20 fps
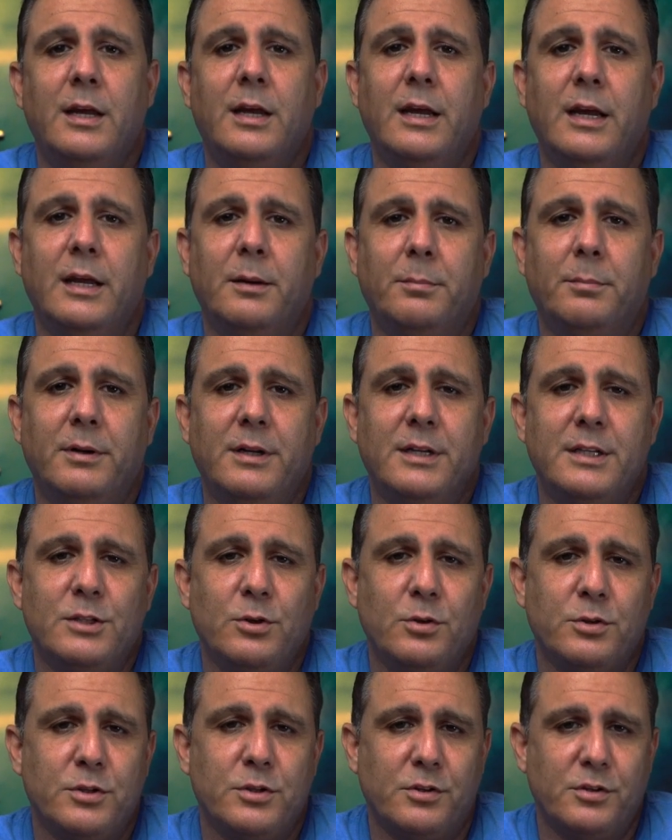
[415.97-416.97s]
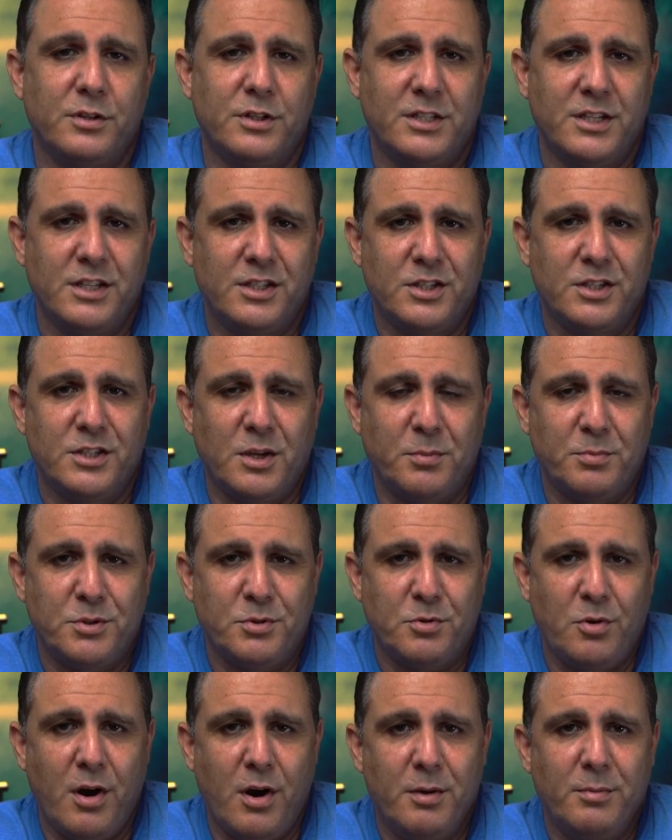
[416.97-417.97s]
And please also consider
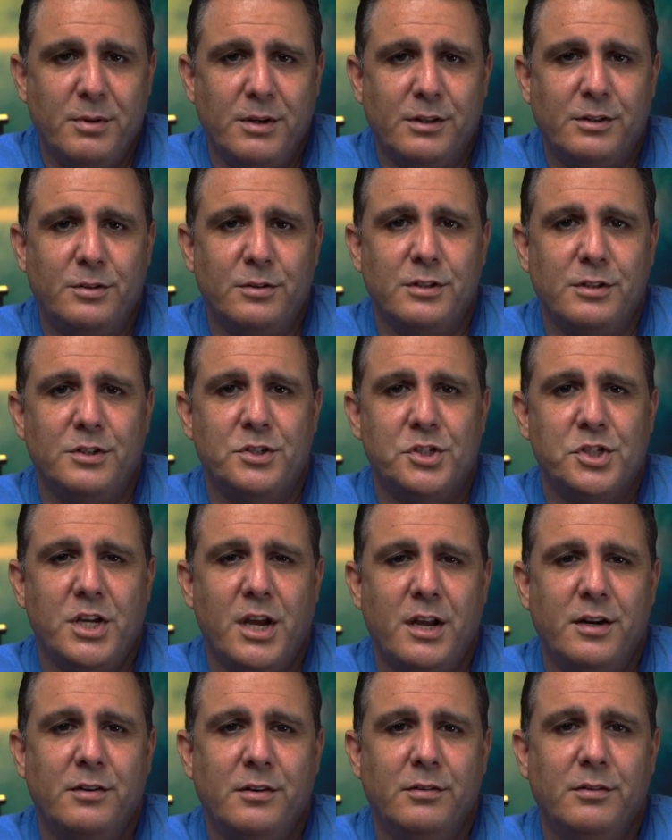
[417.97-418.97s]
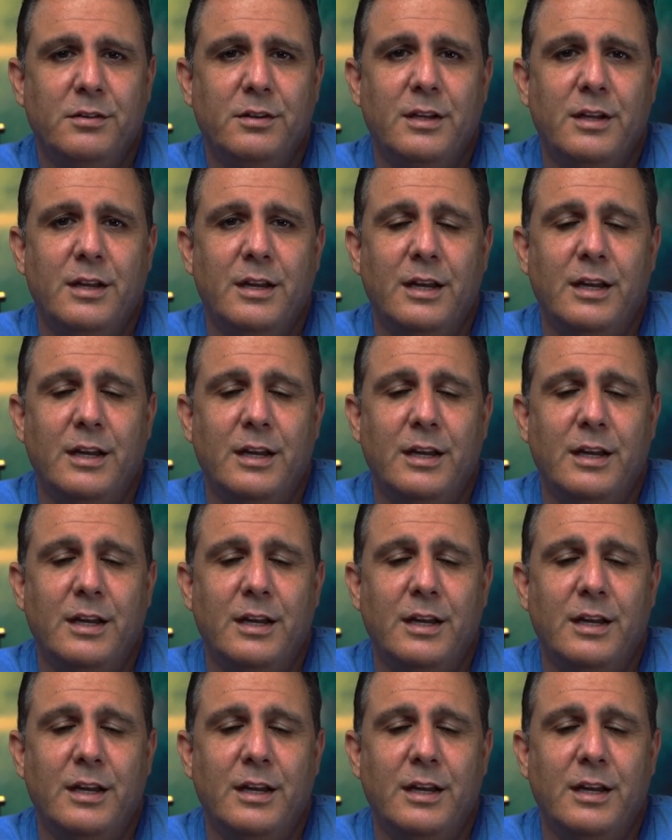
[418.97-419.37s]
subscribing to this channel.